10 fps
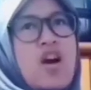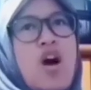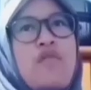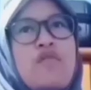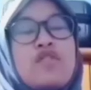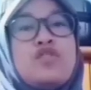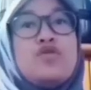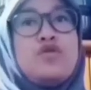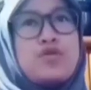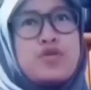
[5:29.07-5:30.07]
Of course you
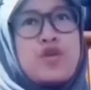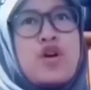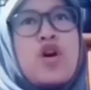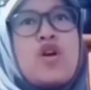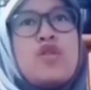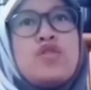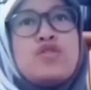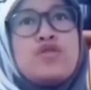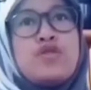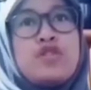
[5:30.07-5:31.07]
do. You
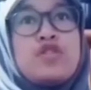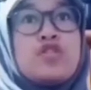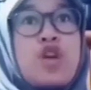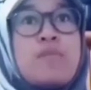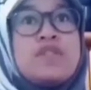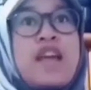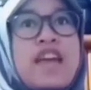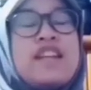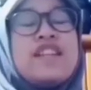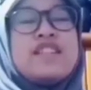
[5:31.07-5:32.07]
should stop
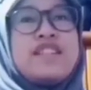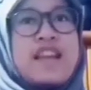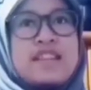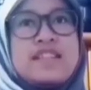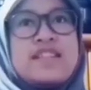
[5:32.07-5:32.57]
saying these things.